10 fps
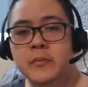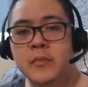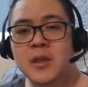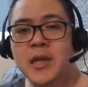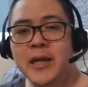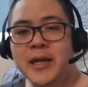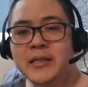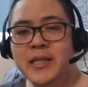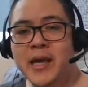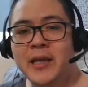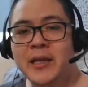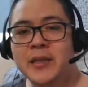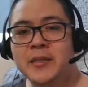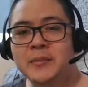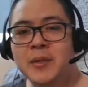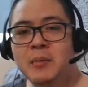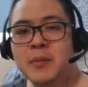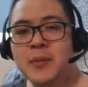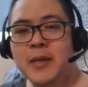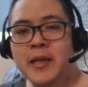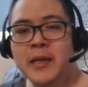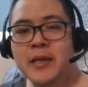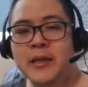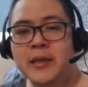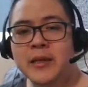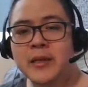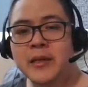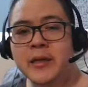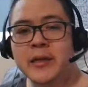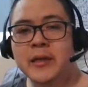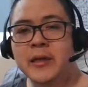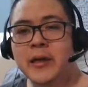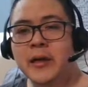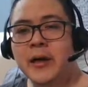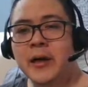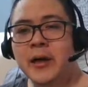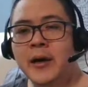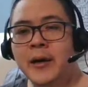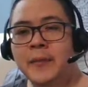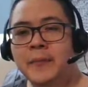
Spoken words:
like I said, it's probably uh,